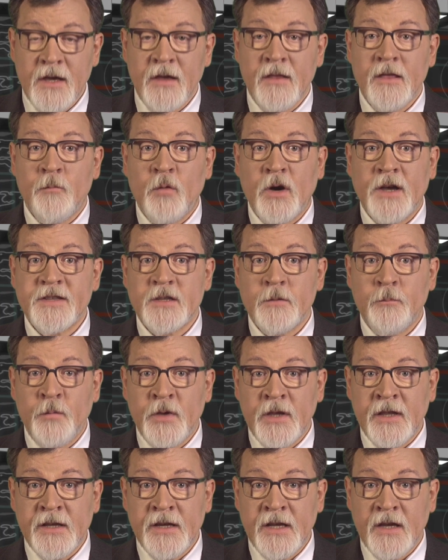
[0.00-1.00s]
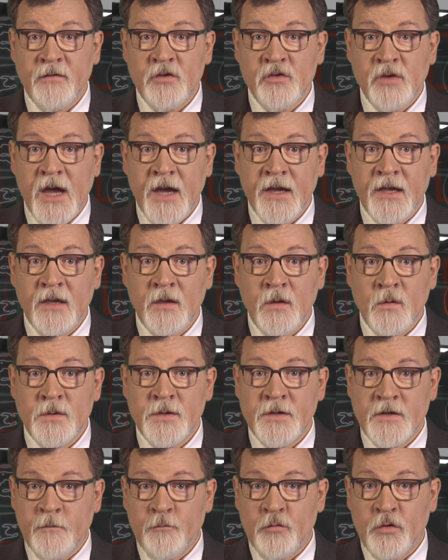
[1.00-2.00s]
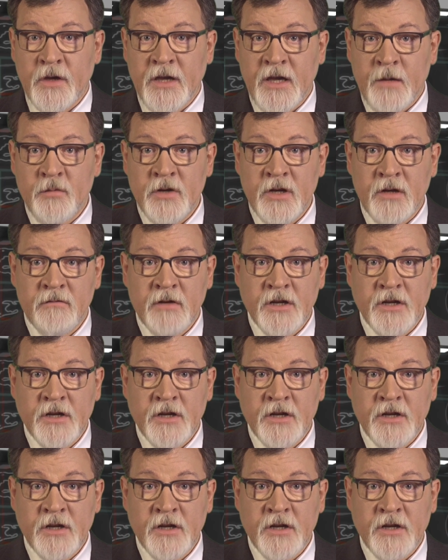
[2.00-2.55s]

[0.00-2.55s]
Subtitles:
The possibility of tracking users of prohibited